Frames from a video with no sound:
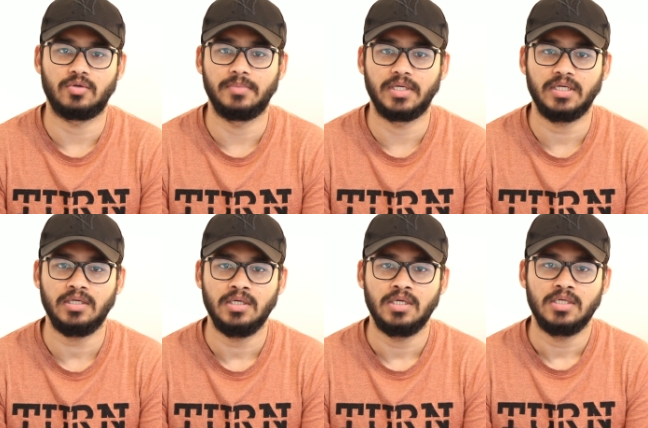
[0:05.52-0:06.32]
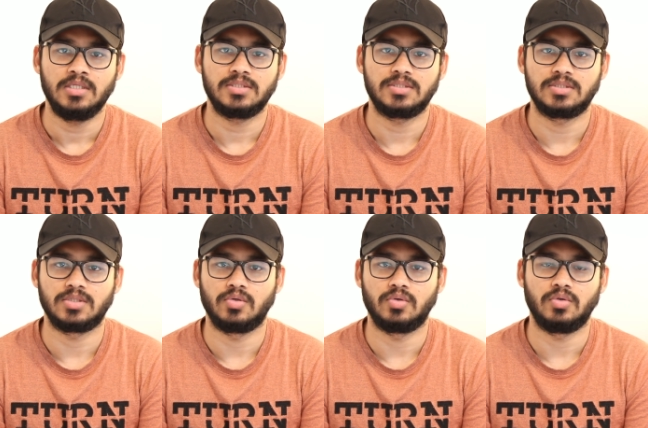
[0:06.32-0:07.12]
at Omdena.
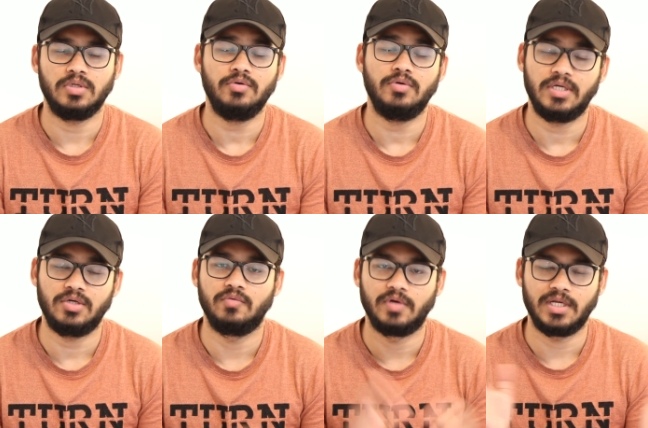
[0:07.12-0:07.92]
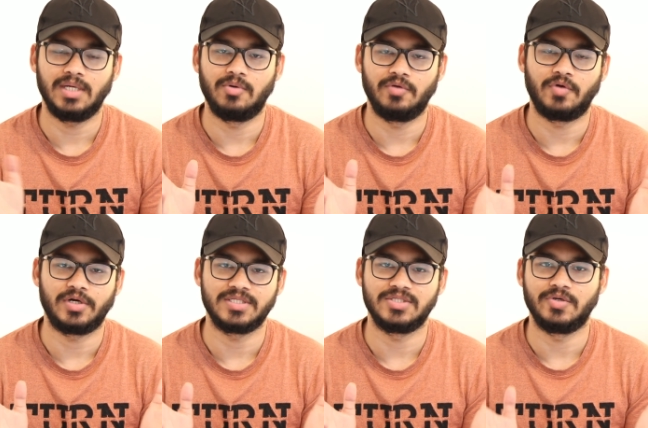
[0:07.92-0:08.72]
So you don't need to worry about
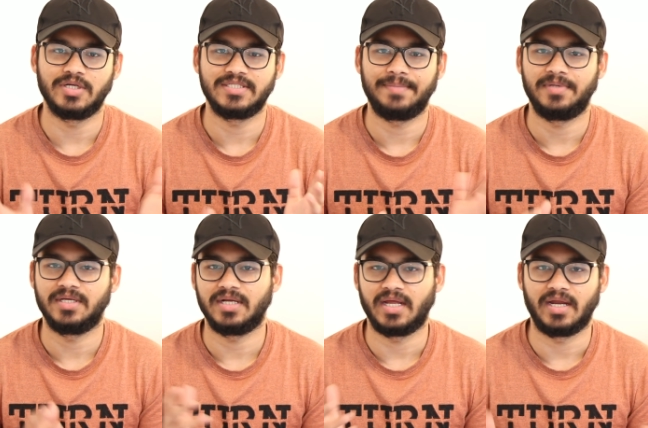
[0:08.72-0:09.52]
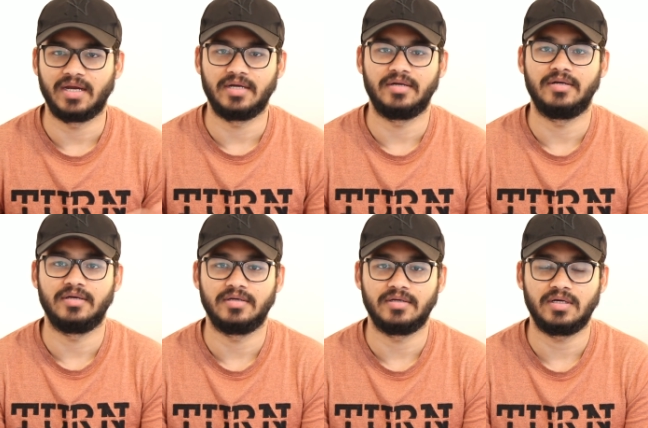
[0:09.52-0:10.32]
what is local chapter
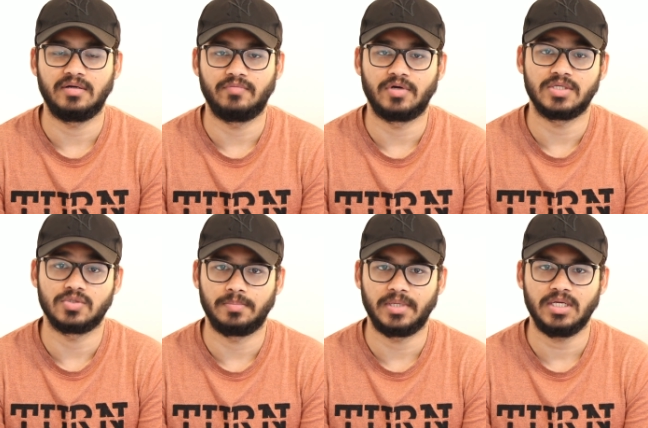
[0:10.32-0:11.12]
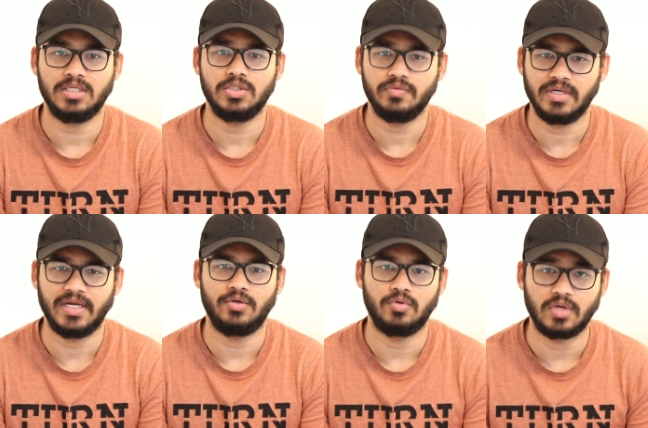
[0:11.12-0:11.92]
and uh, what is Omdena. You
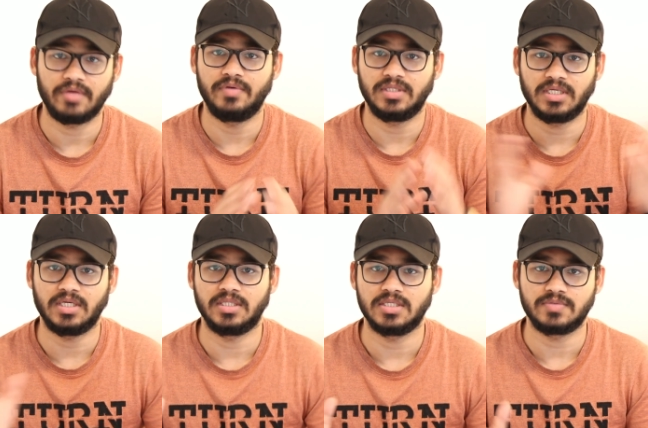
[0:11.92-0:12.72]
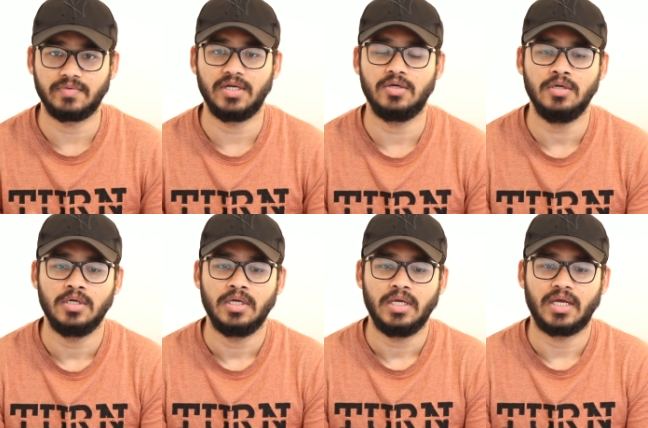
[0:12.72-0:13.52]
will get to know everything in this video,
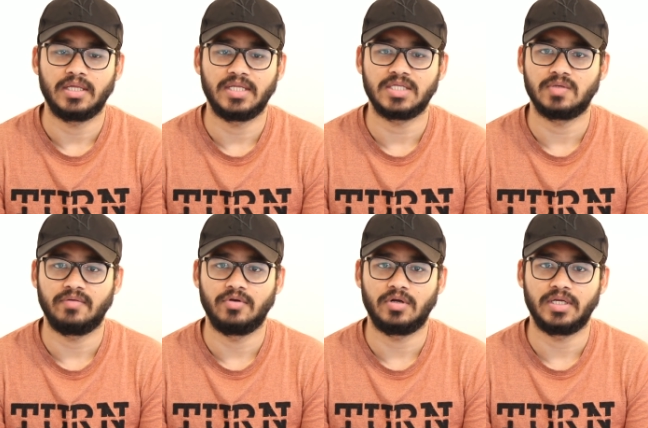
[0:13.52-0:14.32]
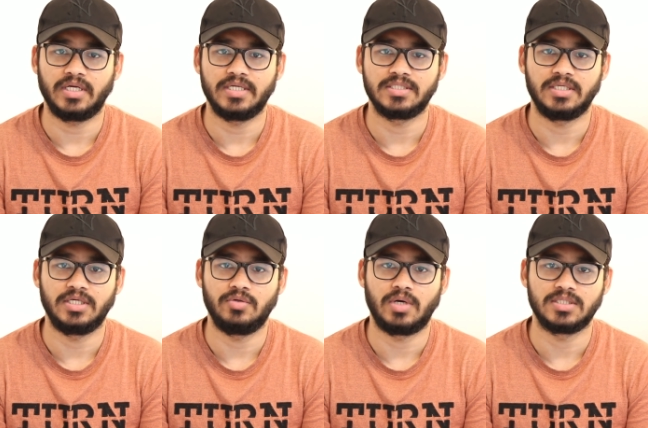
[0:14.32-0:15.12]
and that's why Weronika is
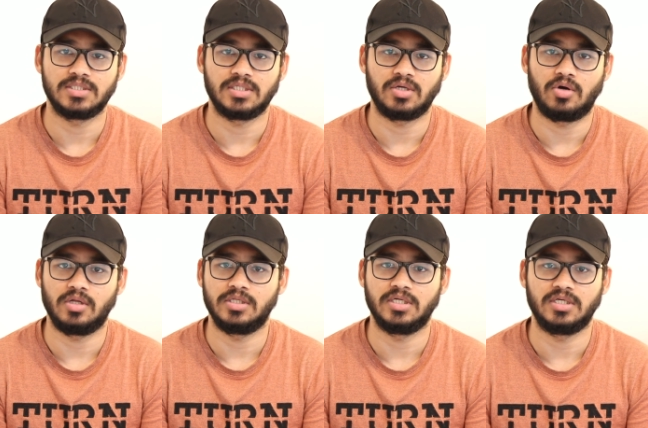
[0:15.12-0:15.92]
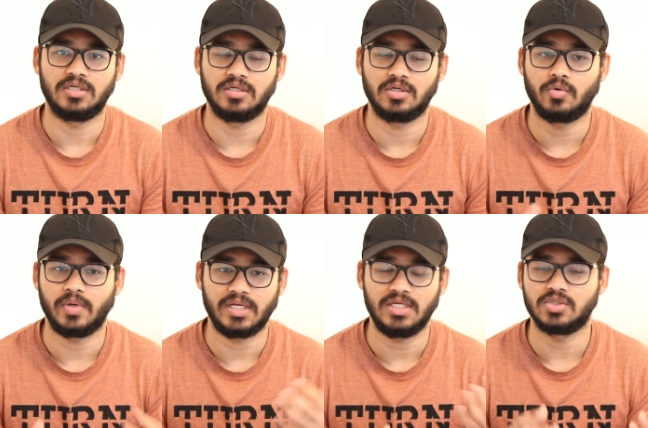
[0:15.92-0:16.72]
here to answer all the
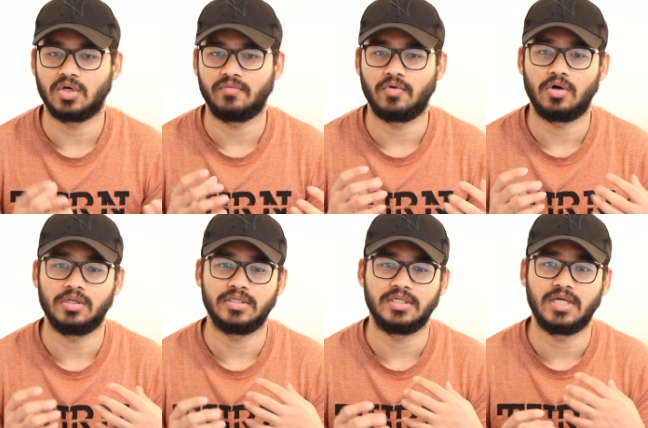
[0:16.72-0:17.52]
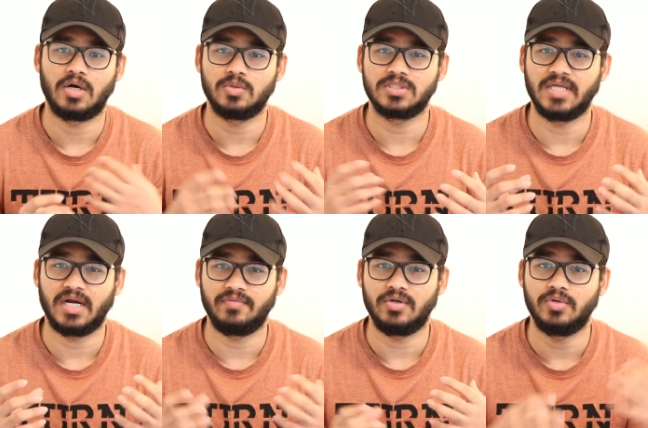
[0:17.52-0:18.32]
queries or all the doubts
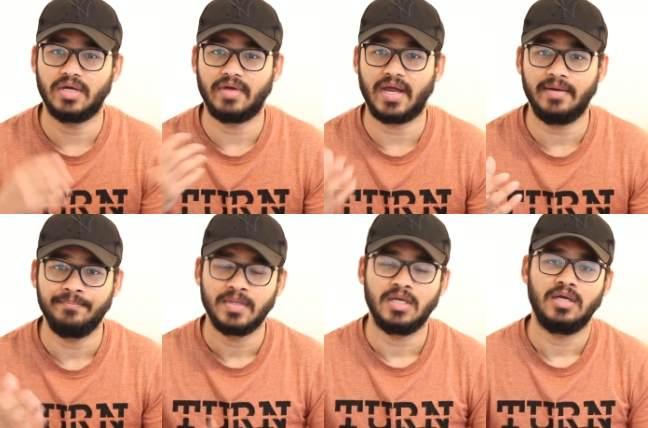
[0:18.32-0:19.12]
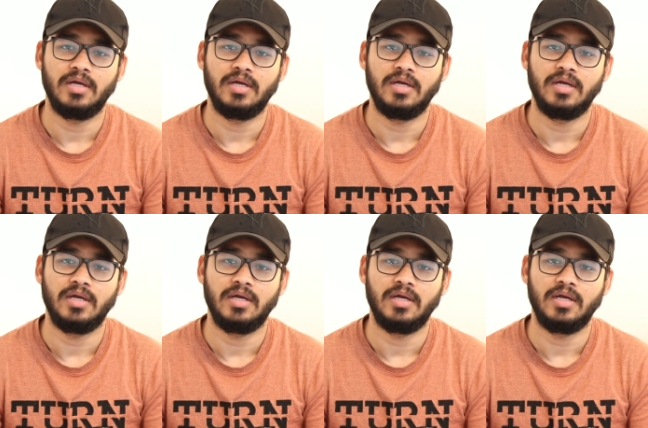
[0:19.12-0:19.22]
that we could have had